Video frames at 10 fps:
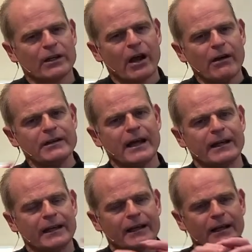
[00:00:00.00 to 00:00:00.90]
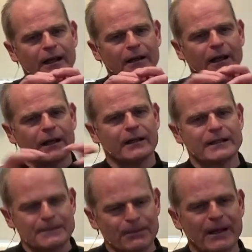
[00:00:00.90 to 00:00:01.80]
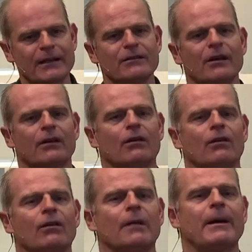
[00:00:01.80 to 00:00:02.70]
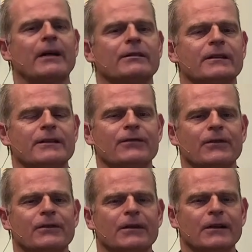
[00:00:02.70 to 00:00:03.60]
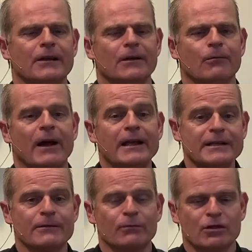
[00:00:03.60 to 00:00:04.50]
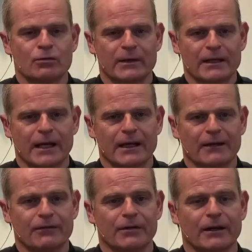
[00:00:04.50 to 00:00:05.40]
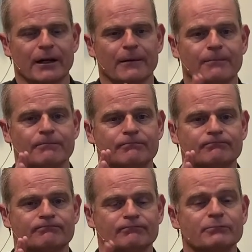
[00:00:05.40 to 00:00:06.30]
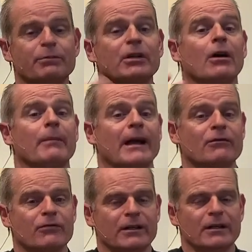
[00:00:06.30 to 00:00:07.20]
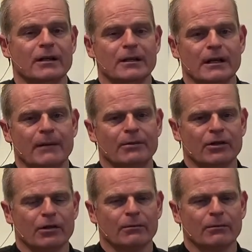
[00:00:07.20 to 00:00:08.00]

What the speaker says: We carried that in, and I'd explained all about the different ways in which we kind of become angry and